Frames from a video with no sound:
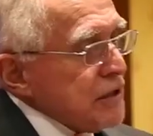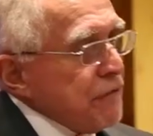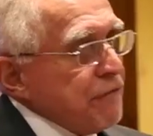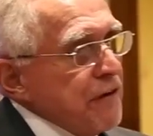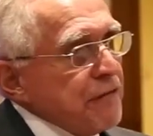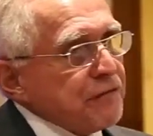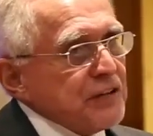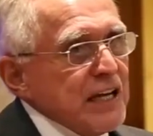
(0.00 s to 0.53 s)

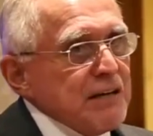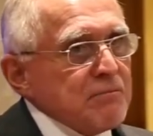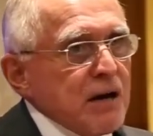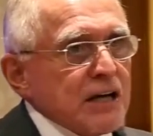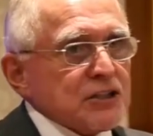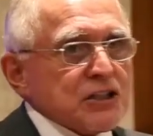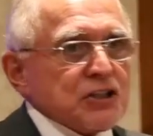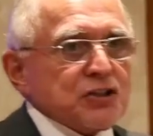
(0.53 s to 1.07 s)
15
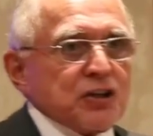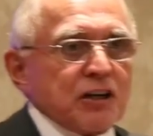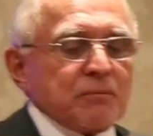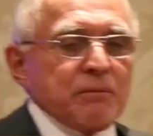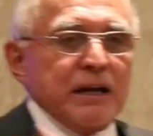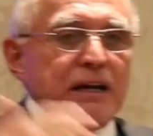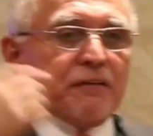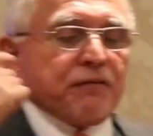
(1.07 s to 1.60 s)
months it took
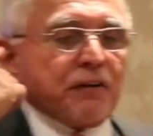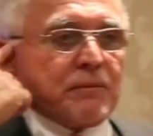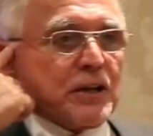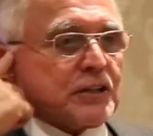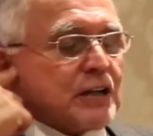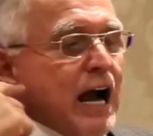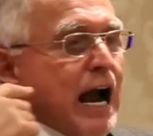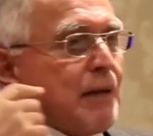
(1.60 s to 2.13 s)
me from the
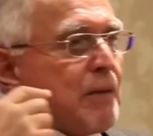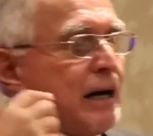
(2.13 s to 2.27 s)
time I